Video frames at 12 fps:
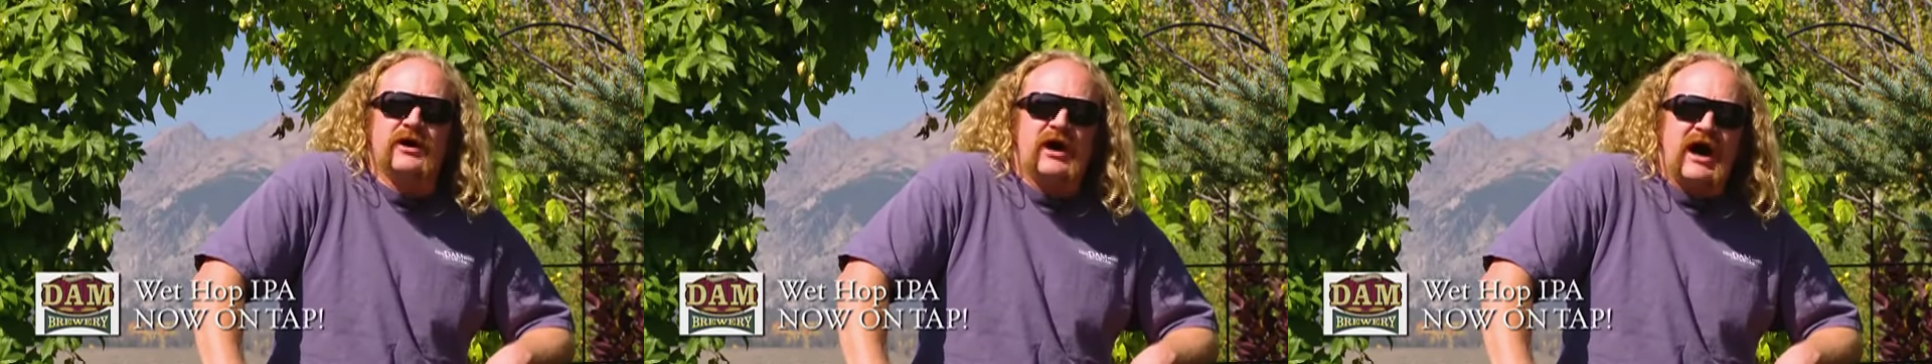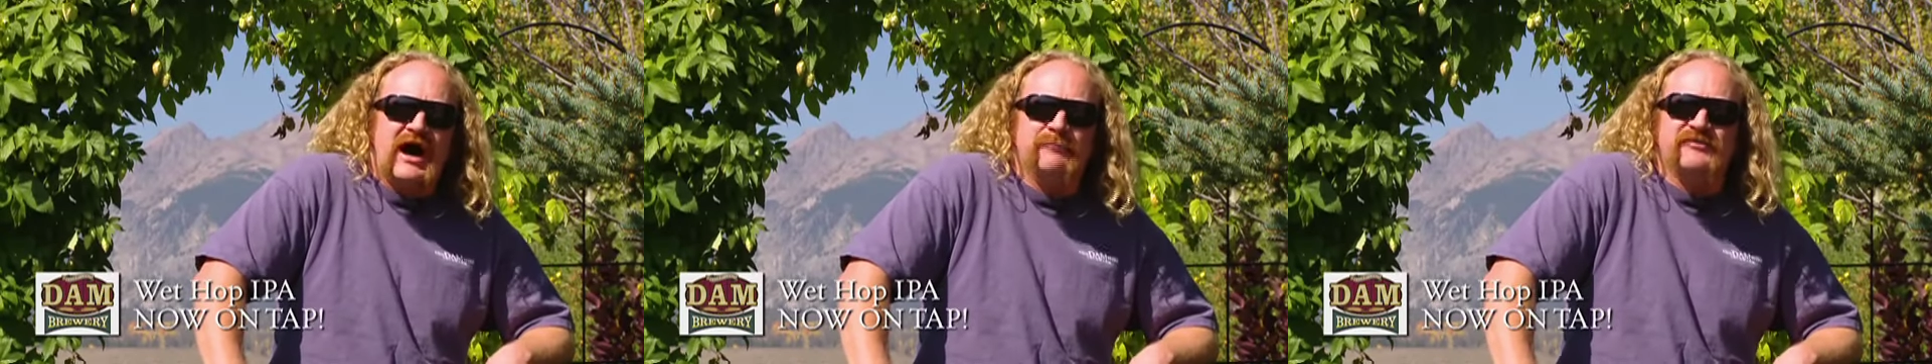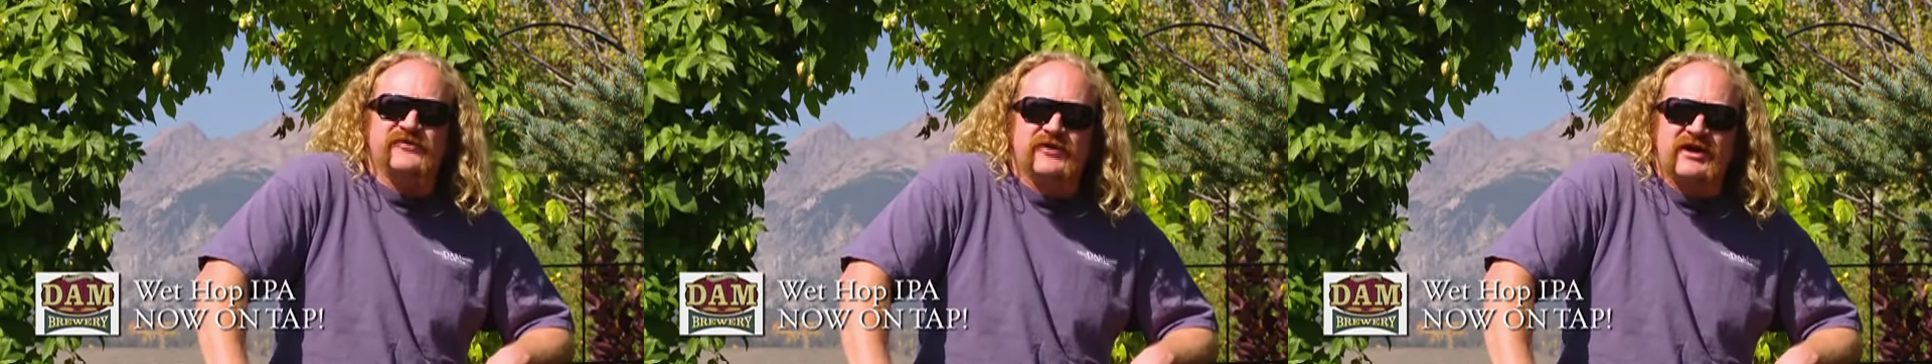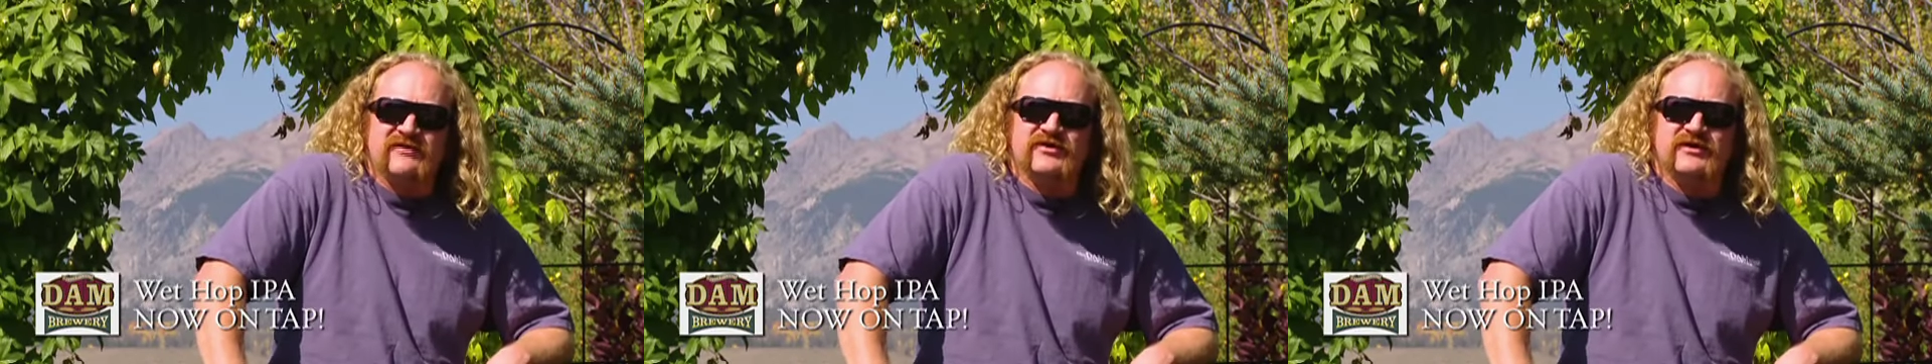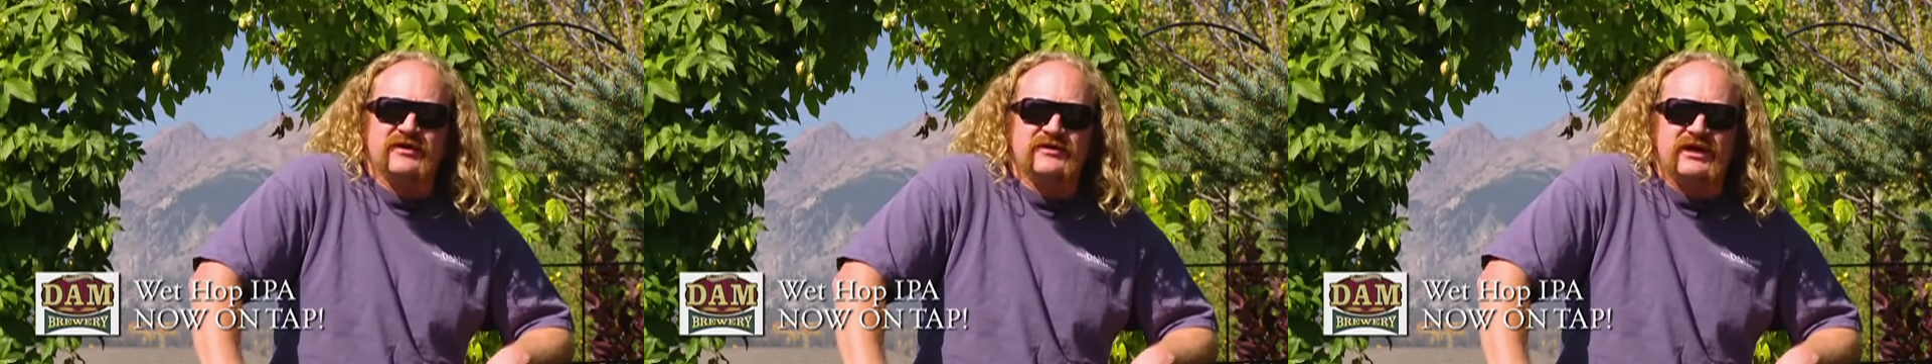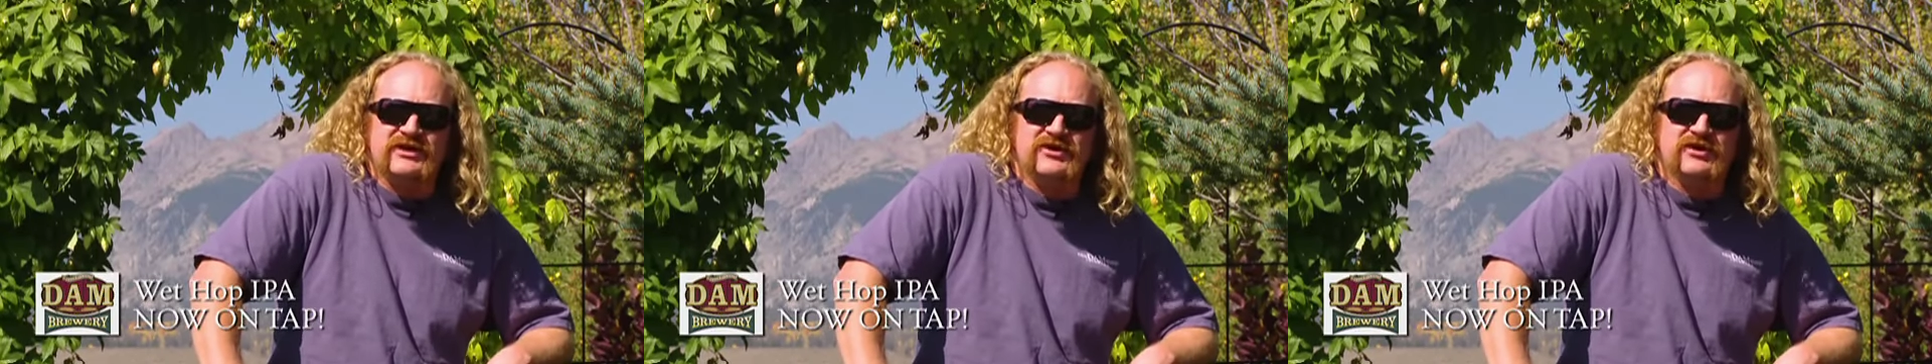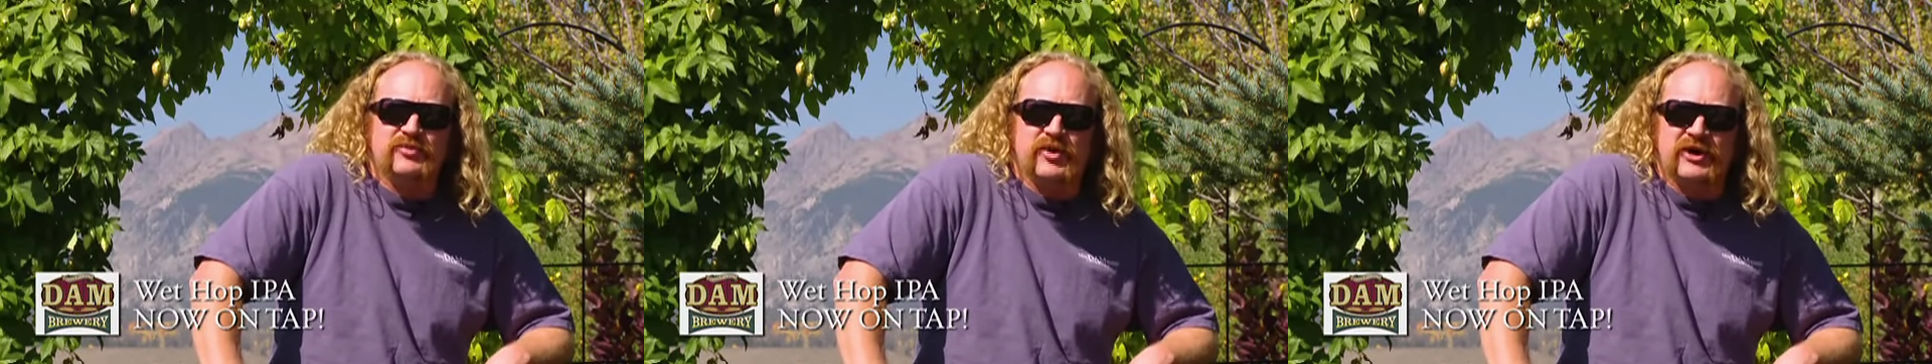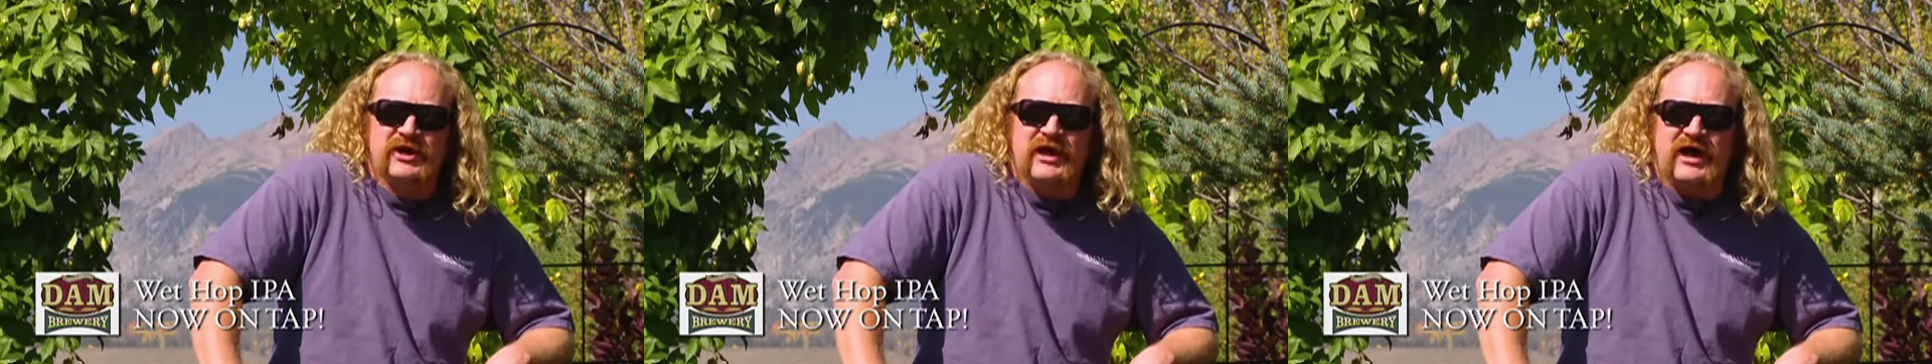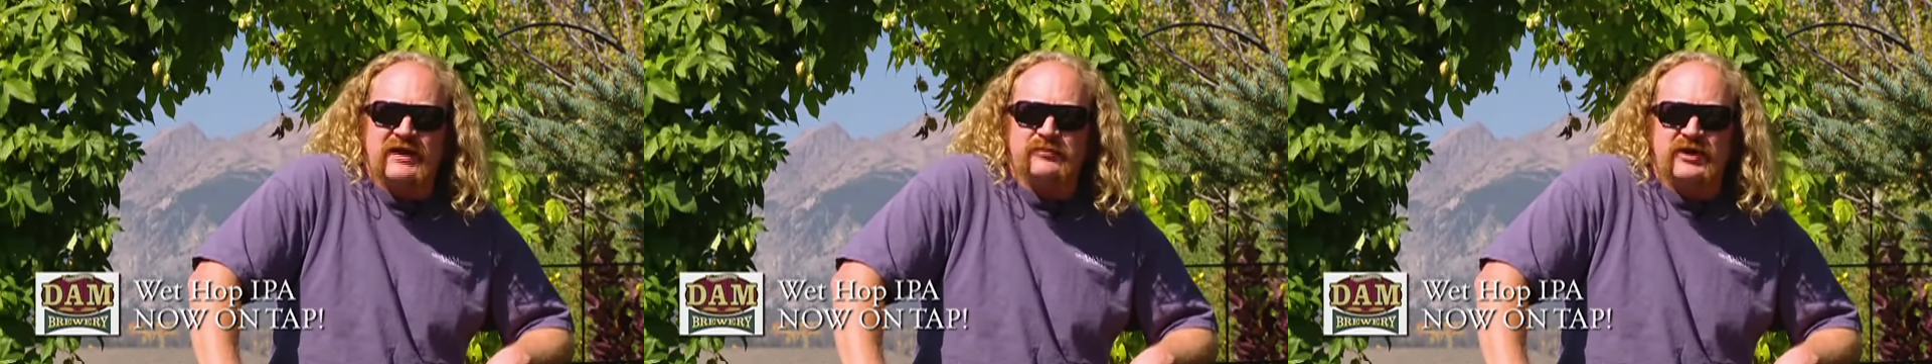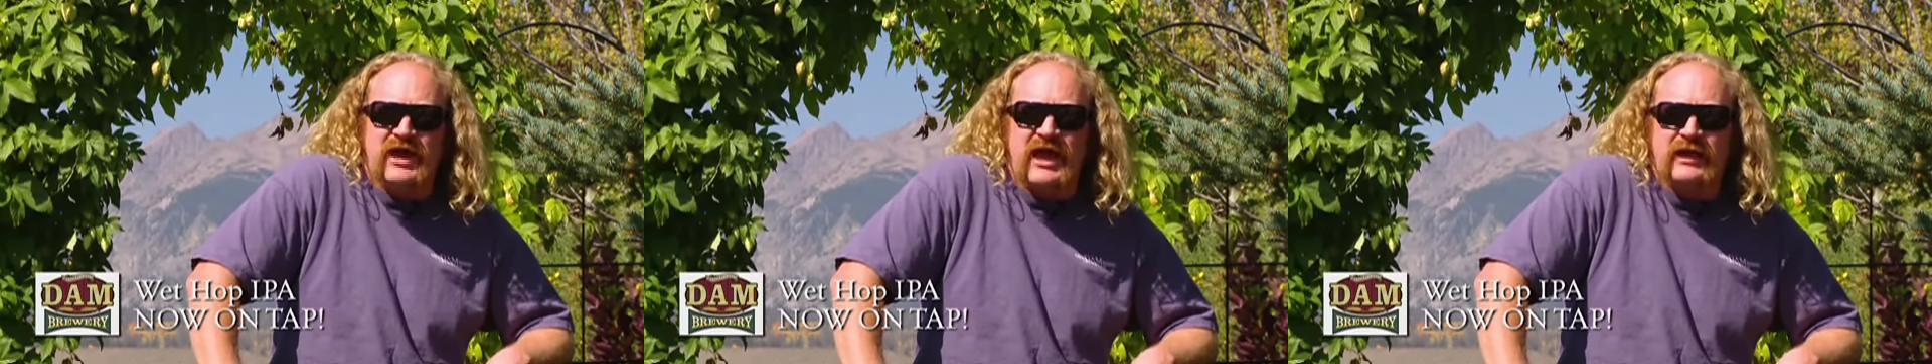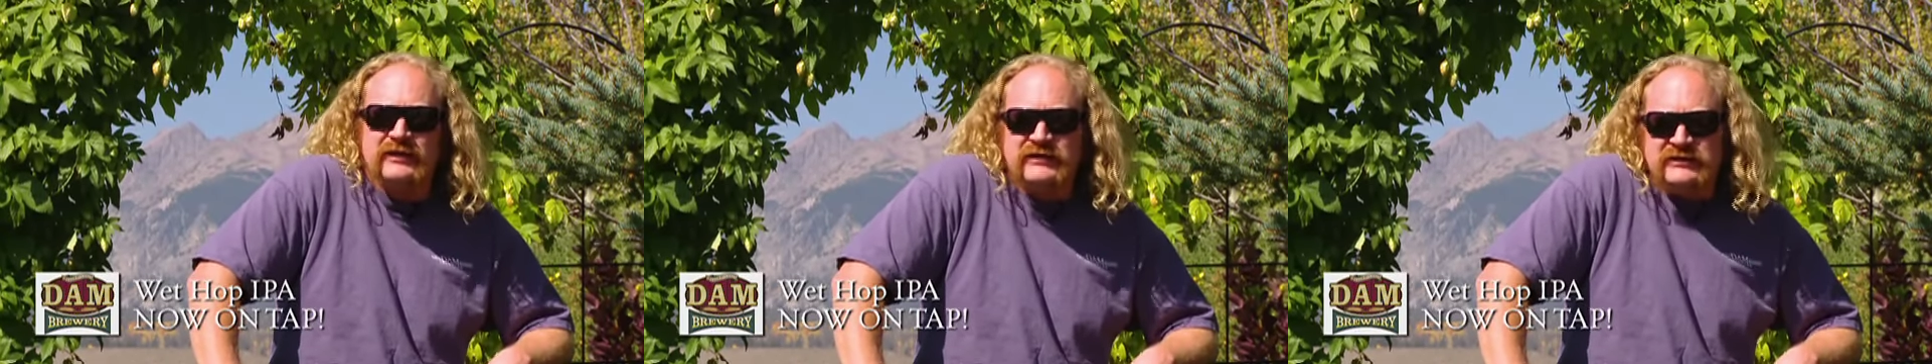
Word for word: hop flavor that you can put in an IPA.